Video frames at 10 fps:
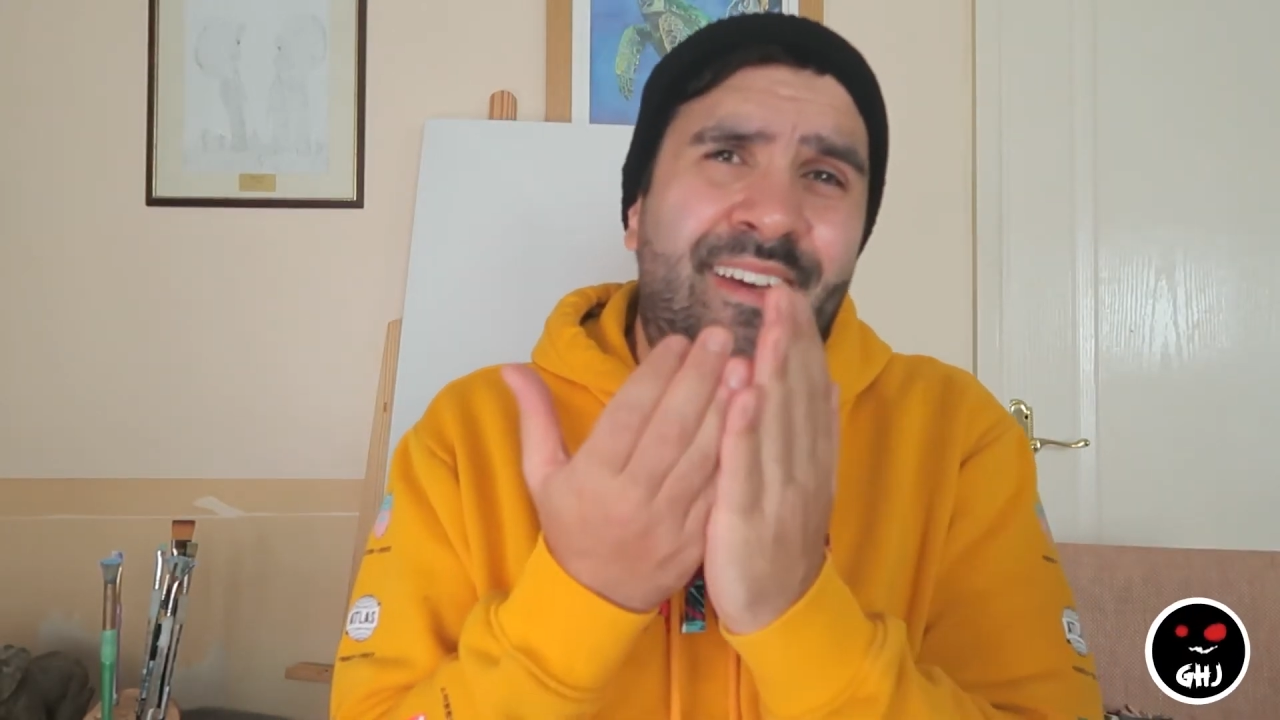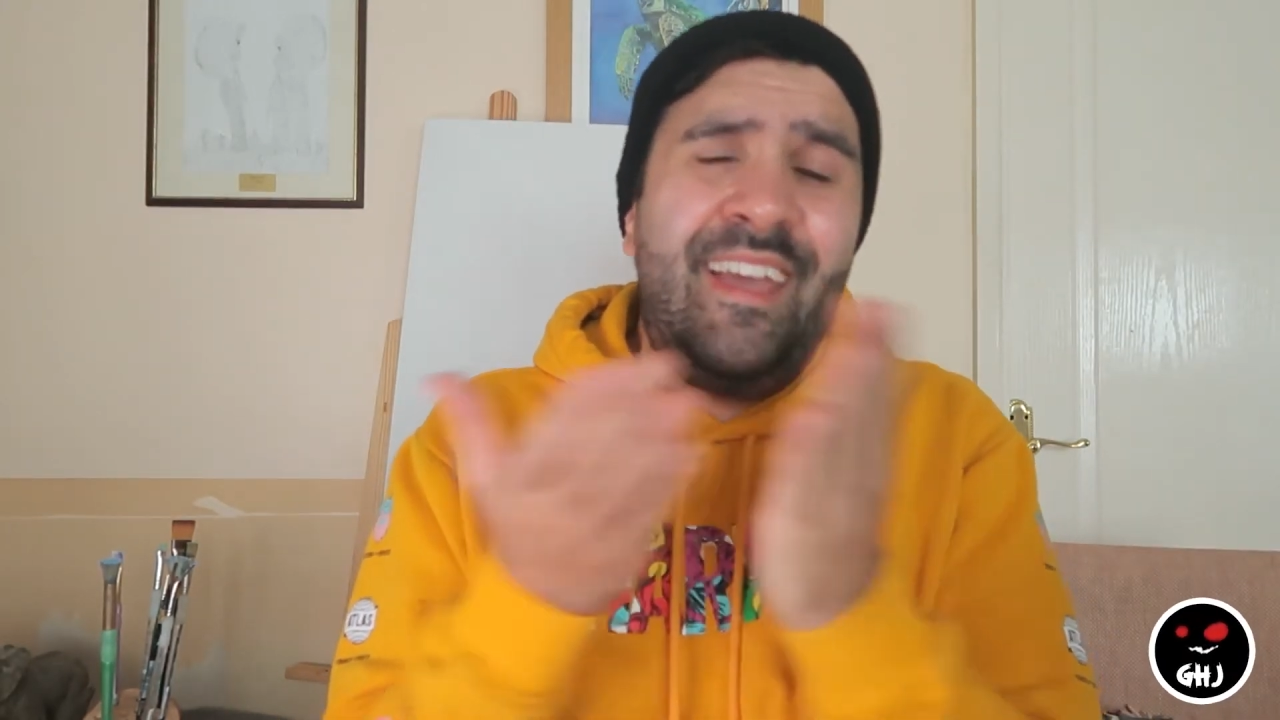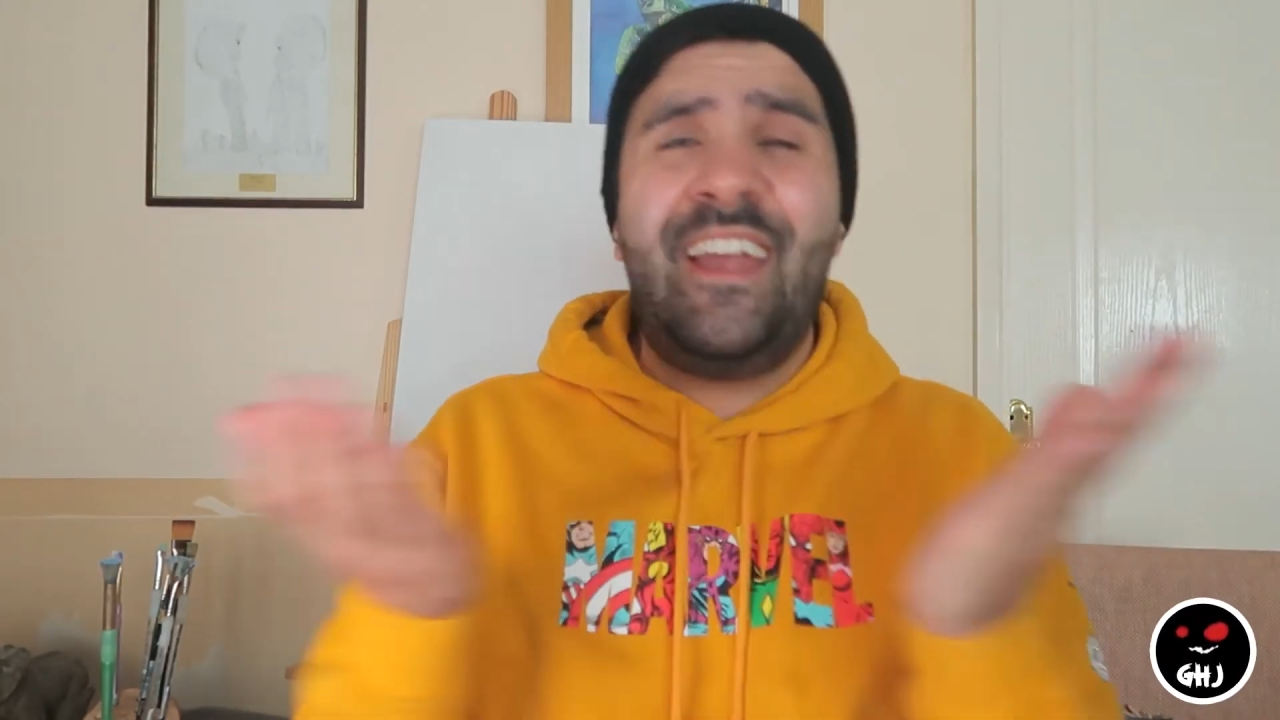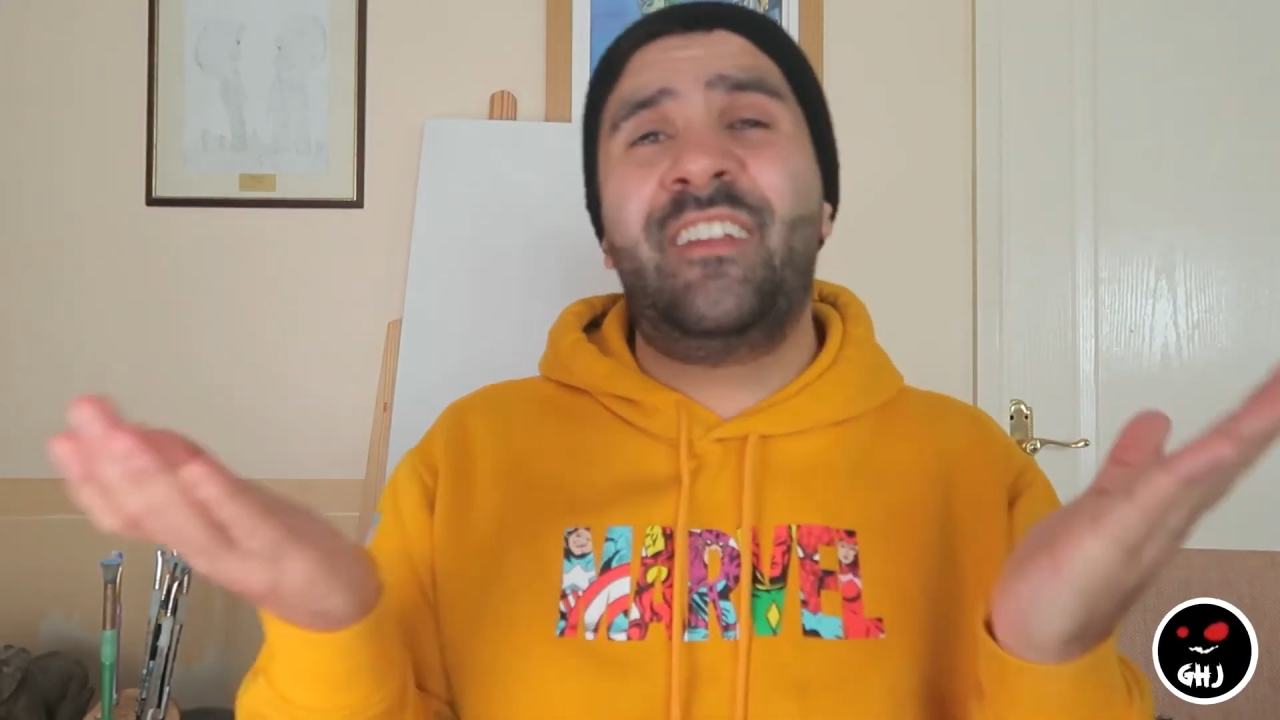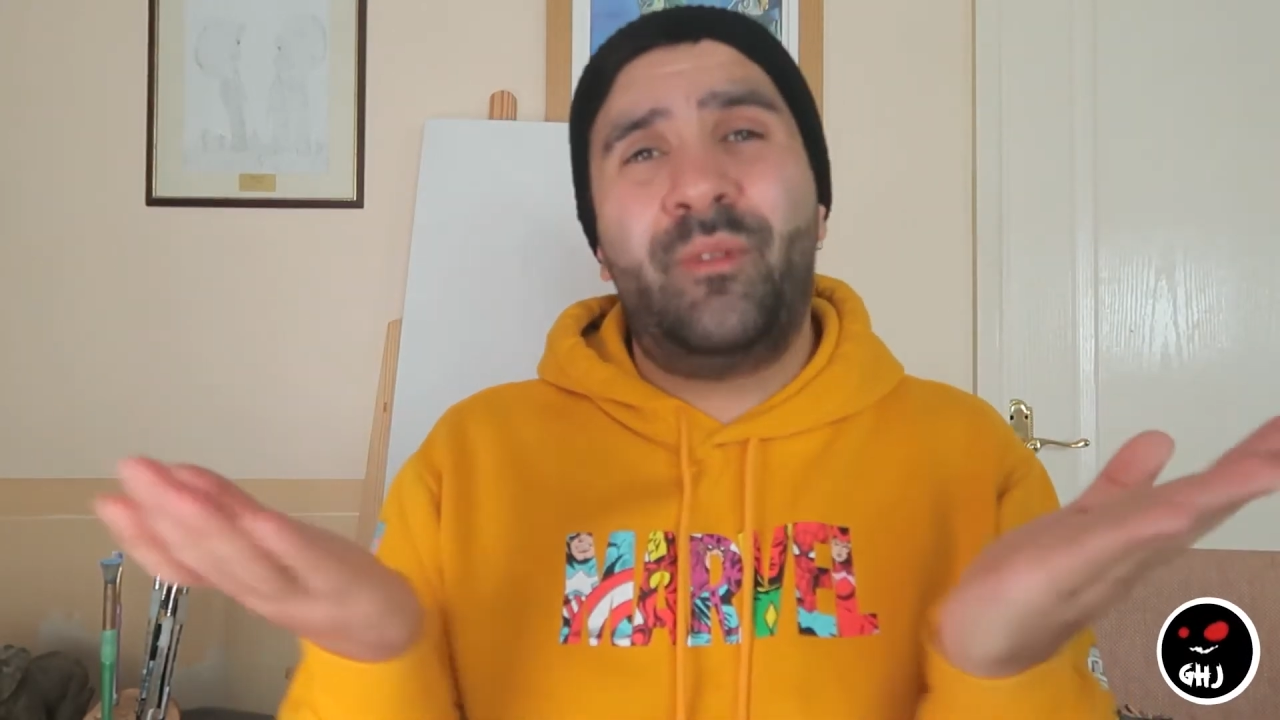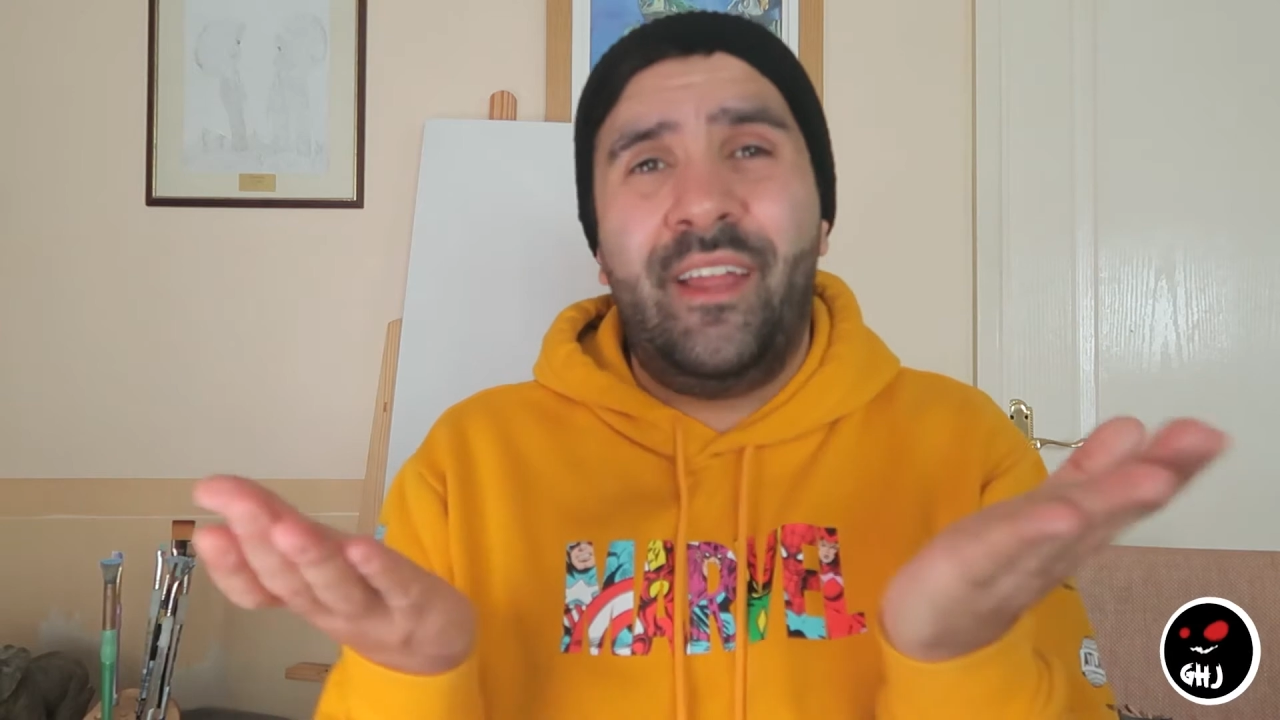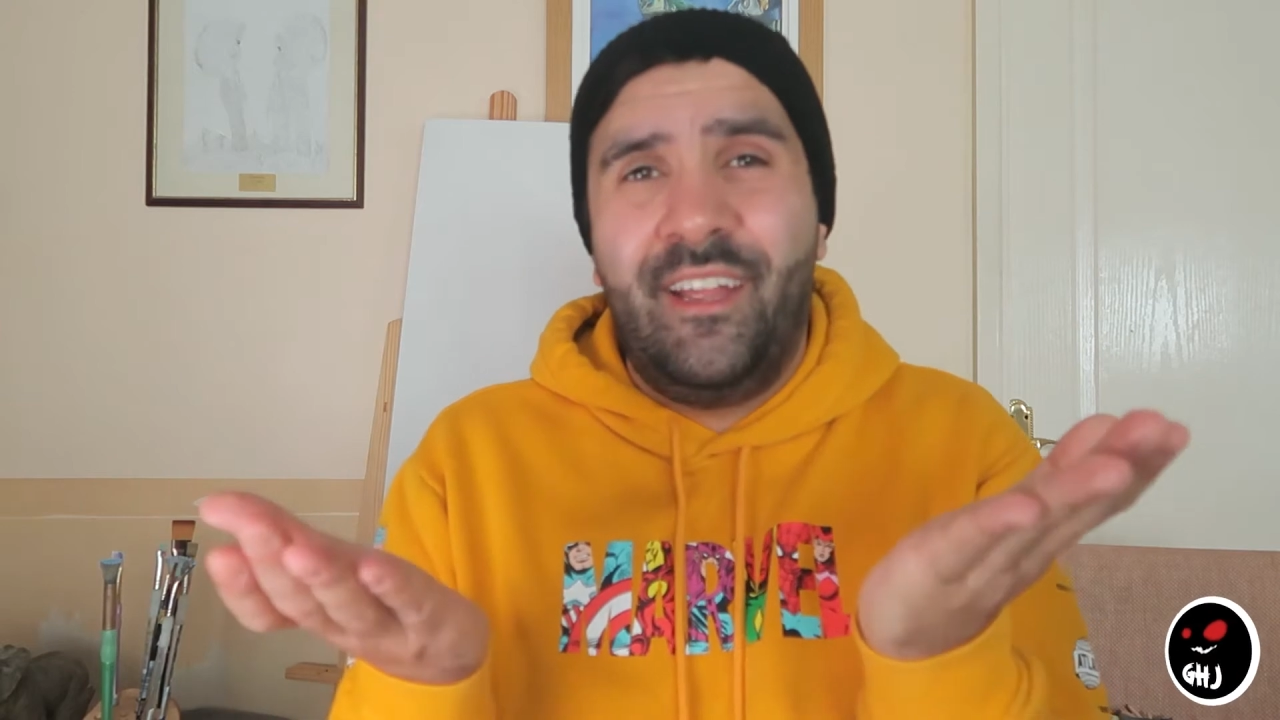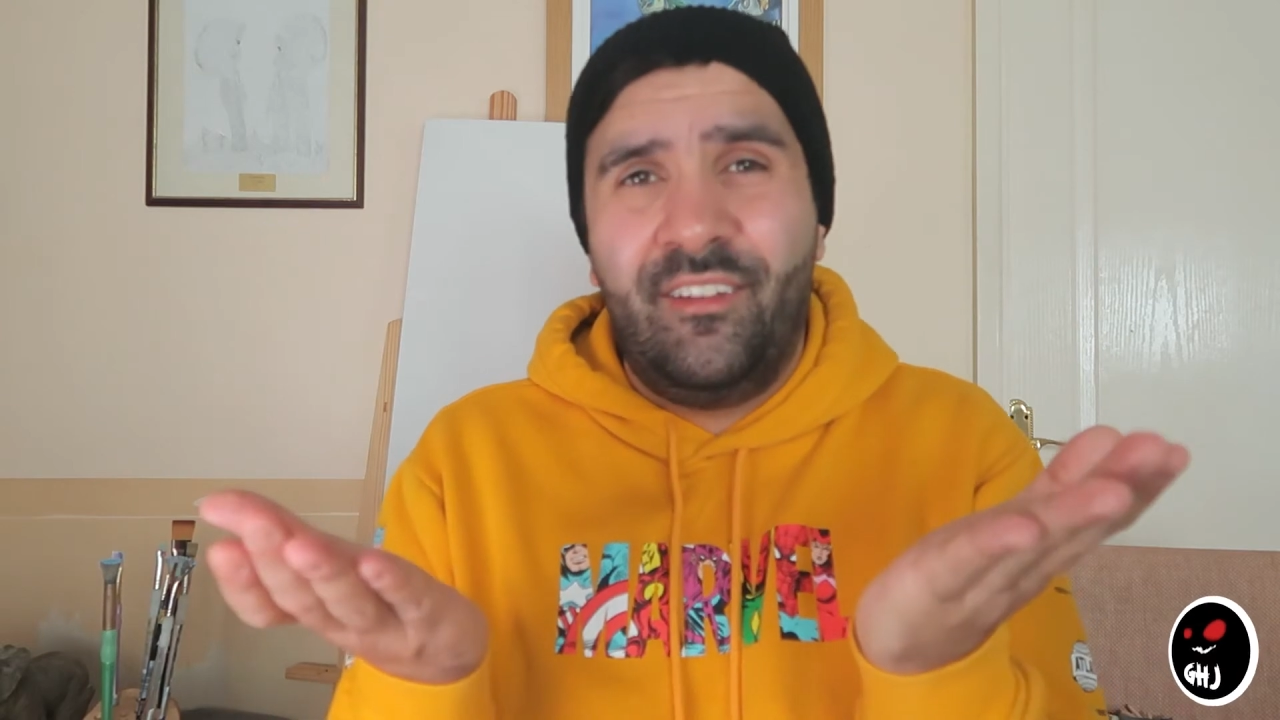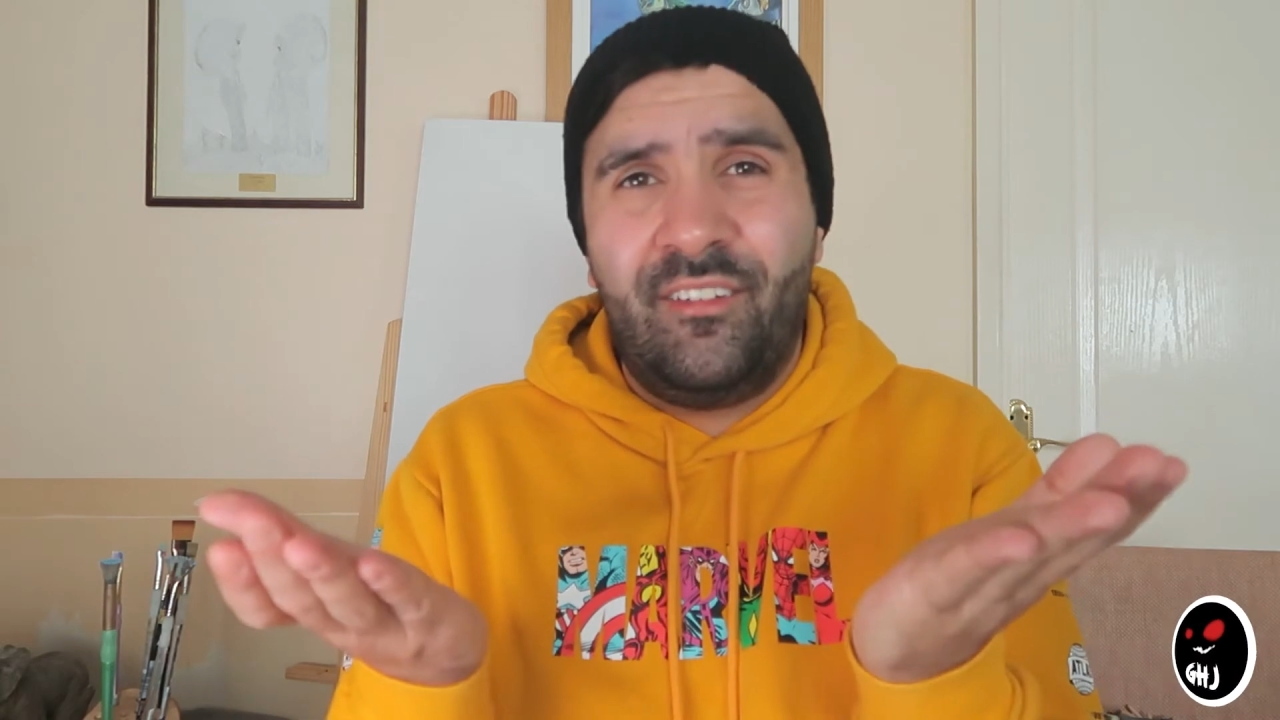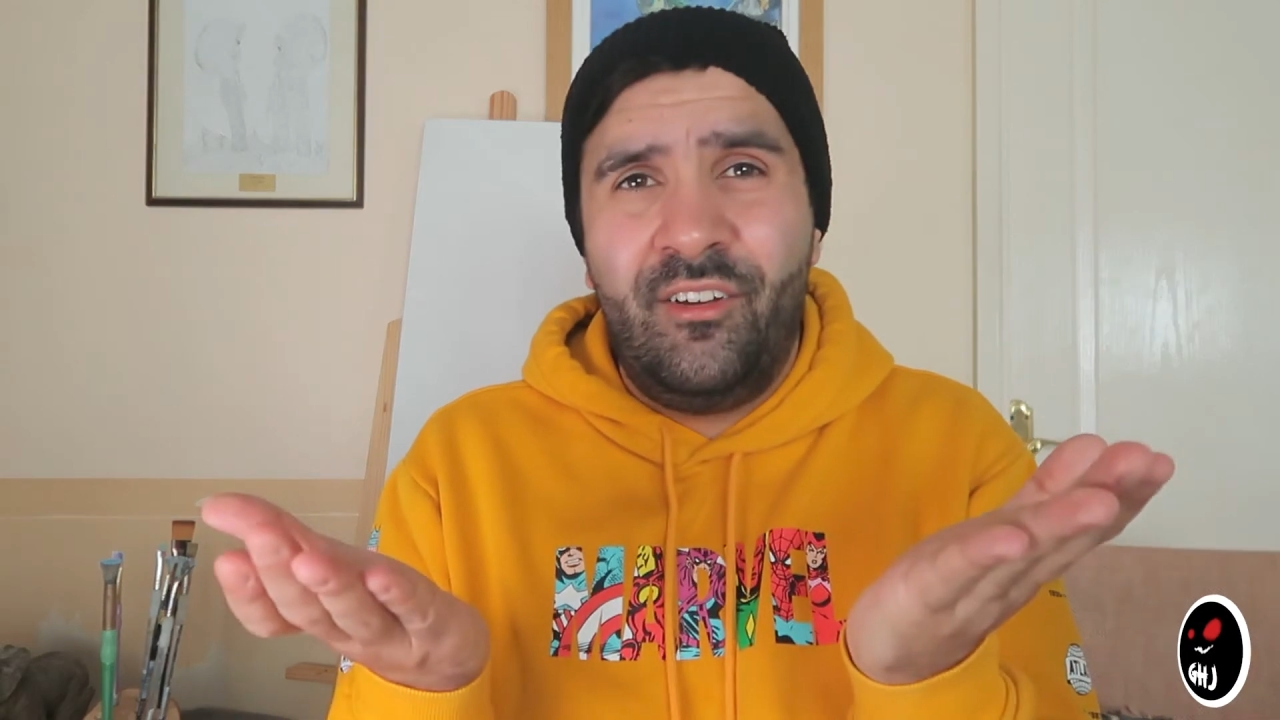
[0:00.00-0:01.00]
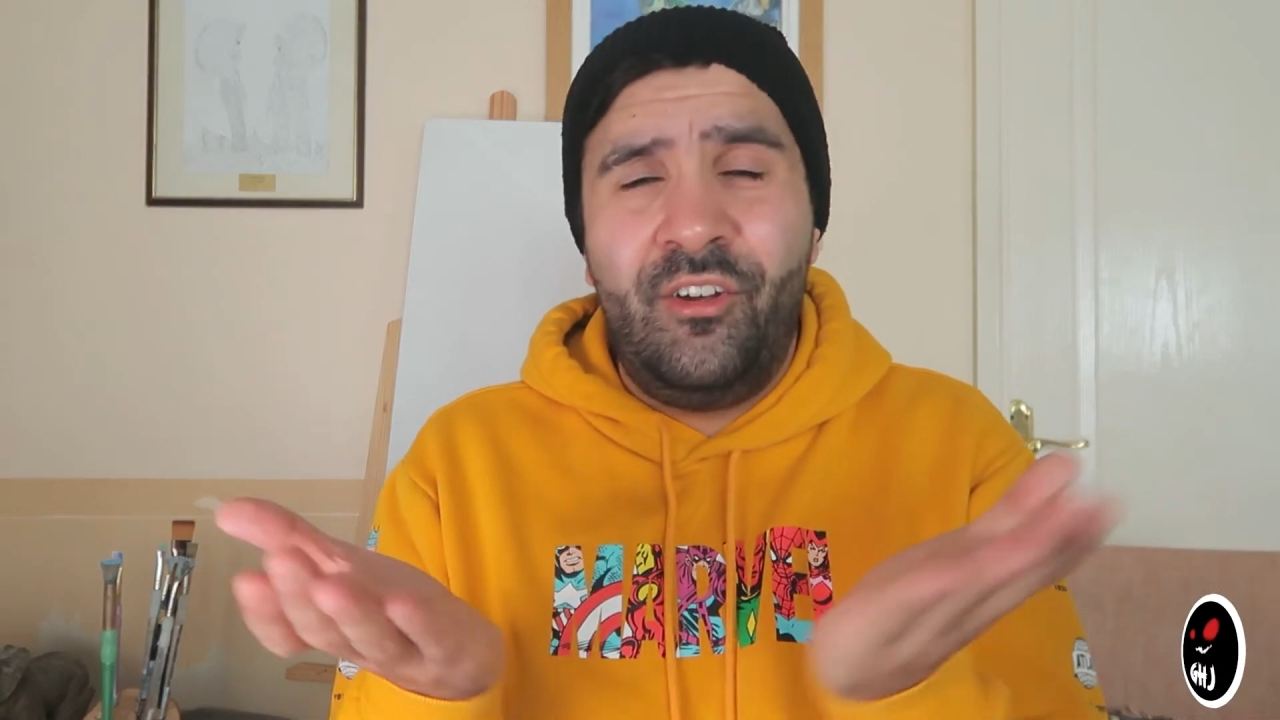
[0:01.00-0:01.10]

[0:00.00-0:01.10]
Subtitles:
it is what it is.